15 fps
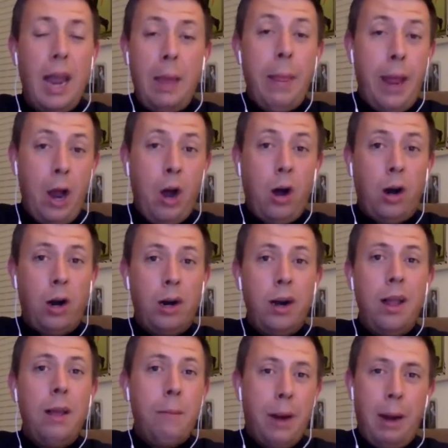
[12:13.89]
And they are.
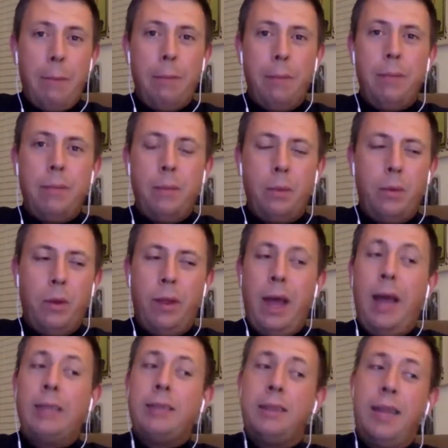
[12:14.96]
But well,
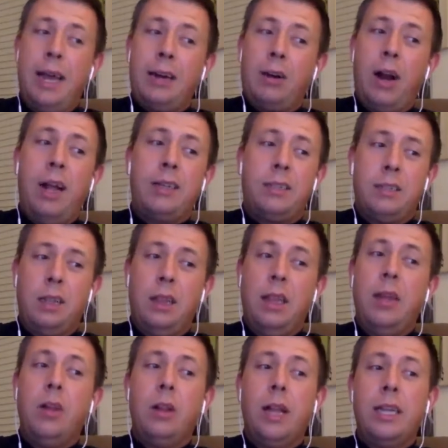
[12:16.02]
that grass is a
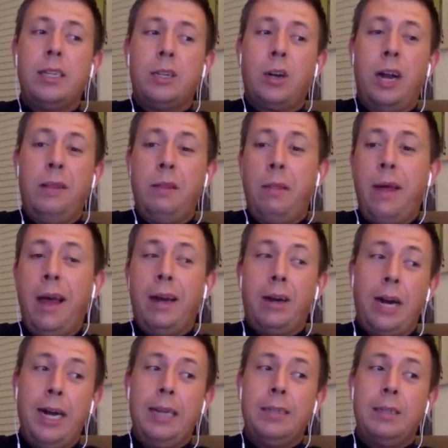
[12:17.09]
little less green than
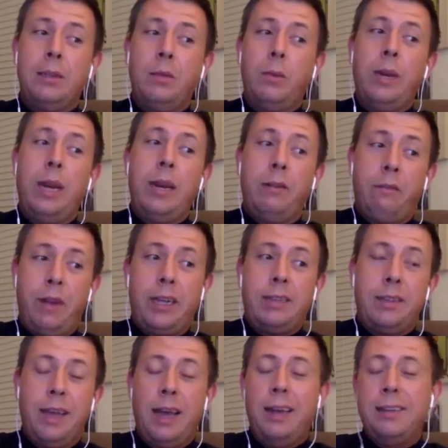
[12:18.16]
that grass, and we need to
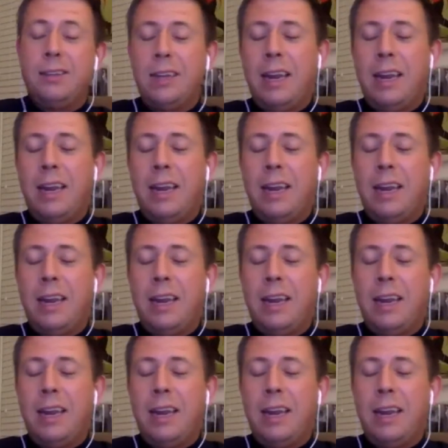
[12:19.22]
fix that.